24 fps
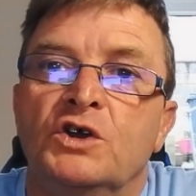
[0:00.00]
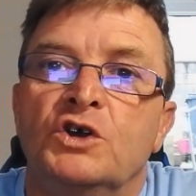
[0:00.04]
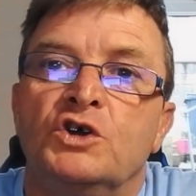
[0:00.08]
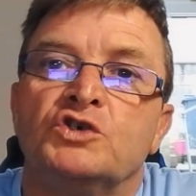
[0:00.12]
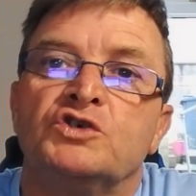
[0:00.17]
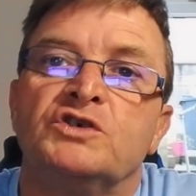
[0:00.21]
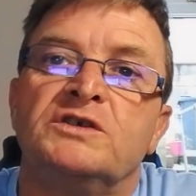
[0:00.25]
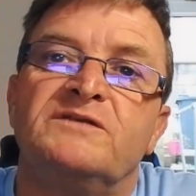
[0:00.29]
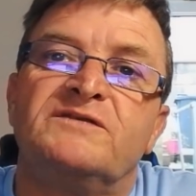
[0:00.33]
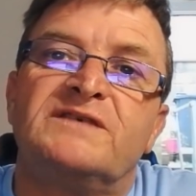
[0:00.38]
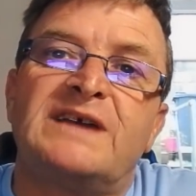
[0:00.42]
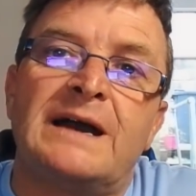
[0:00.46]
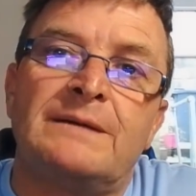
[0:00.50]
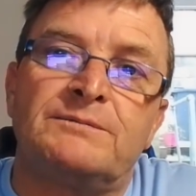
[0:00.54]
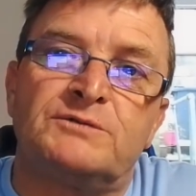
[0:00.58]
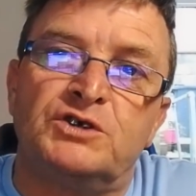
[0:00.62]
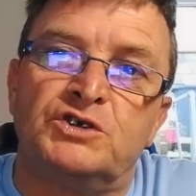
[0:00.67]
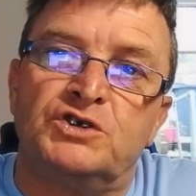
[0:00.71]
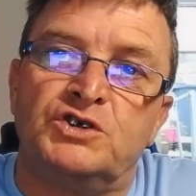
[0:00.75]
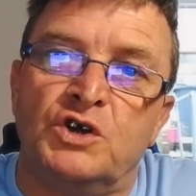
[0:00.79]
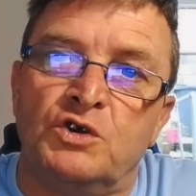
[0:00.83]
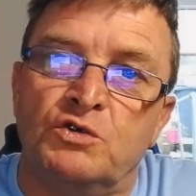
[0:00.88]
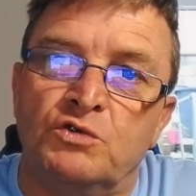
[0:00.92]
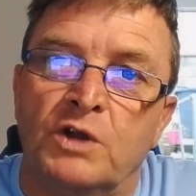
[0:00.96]
So they've
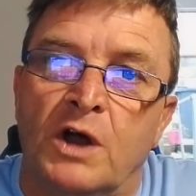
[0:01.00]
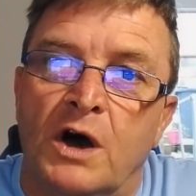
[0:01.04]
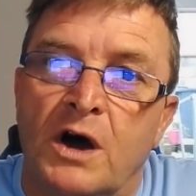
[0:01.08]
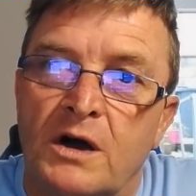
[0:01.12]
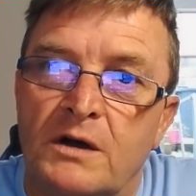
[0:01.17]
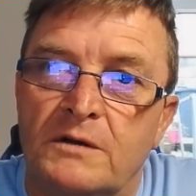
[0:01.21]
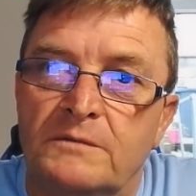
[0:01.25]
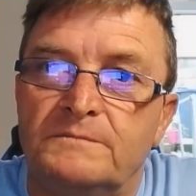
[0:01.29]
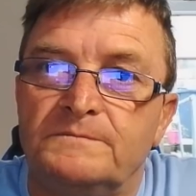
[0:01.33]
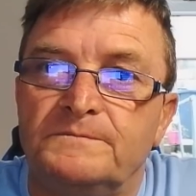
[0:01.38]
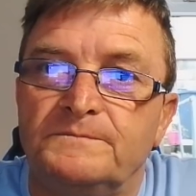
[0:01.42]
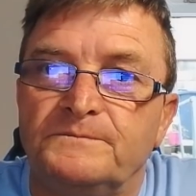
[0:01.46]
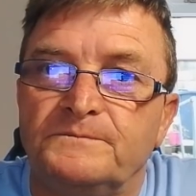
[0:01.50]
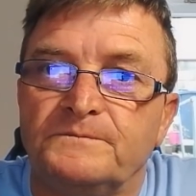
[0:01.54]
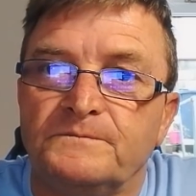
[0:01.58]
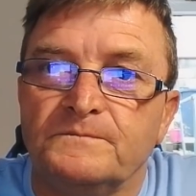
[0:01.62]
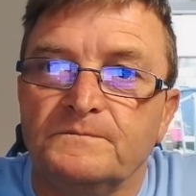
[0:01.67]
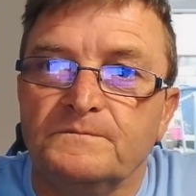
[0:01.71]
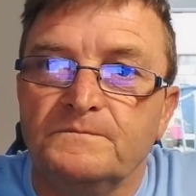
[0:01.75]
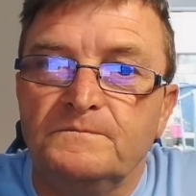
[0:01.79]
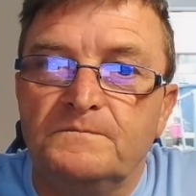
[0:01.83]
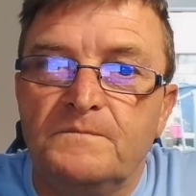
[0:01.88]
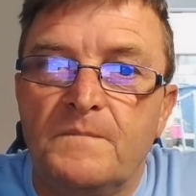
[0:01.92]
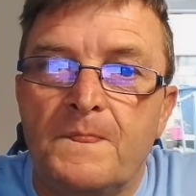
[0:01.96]
captured you lot.
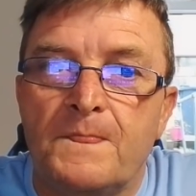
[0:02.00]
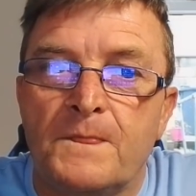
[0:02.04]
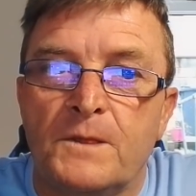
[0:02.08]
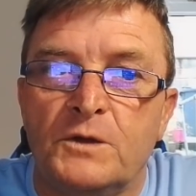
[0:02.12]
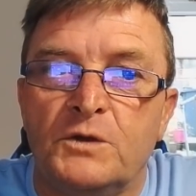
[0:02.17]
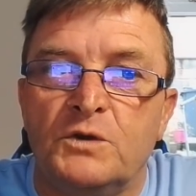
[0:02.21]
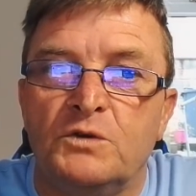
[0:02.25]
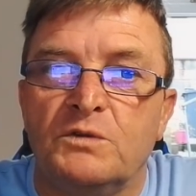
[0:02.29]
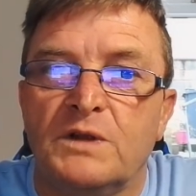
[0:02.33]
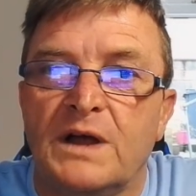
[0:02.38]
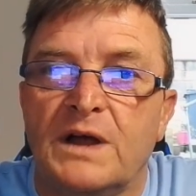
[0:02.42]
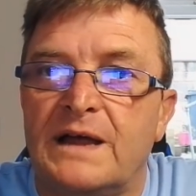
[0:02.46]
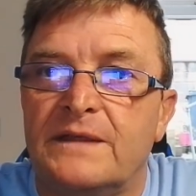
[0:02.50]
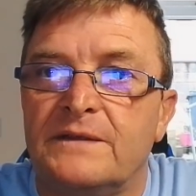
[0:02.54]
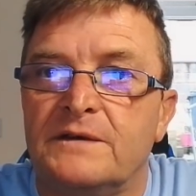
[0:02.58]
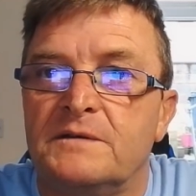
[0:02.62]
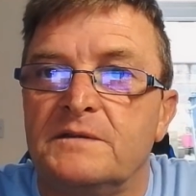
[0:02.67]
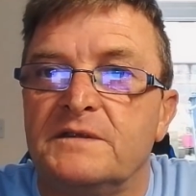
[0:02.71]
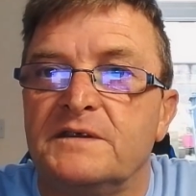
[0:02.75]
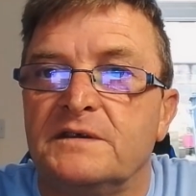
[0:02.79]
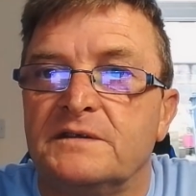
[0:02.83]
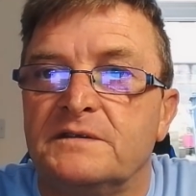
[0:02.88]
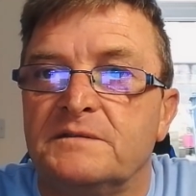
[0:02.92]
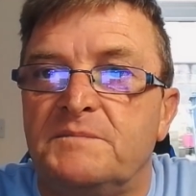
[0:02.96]
You like
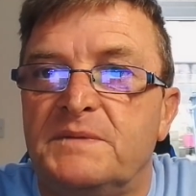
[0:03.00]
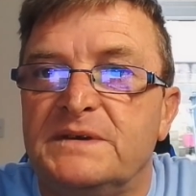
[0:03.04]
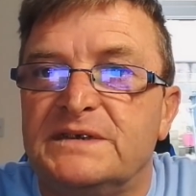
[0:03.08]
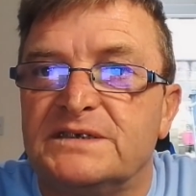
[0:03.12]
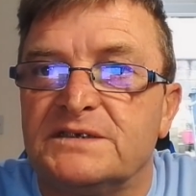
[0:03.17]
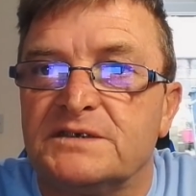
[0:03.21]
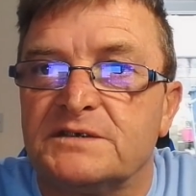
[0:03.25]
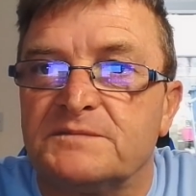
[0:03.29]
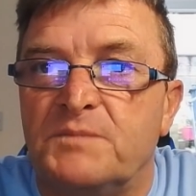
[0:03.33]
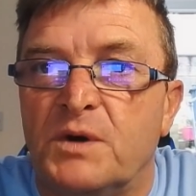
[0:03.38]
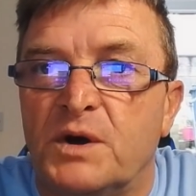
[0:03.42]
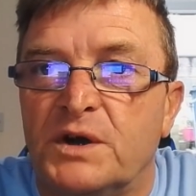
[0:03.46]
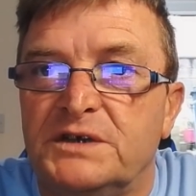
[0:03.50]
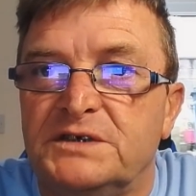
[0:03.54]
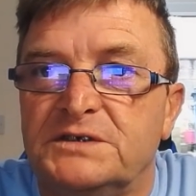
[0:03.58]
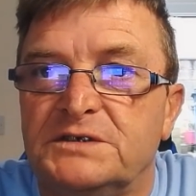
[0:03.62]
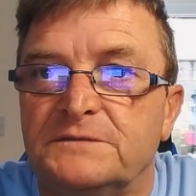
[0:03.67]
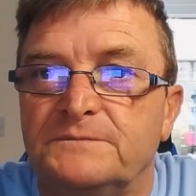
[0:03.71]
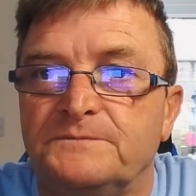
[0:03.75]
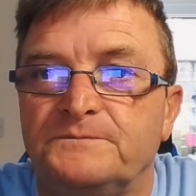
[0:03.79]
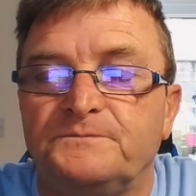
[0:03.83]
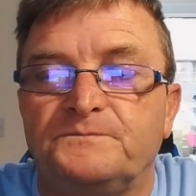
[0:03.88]
the business boys.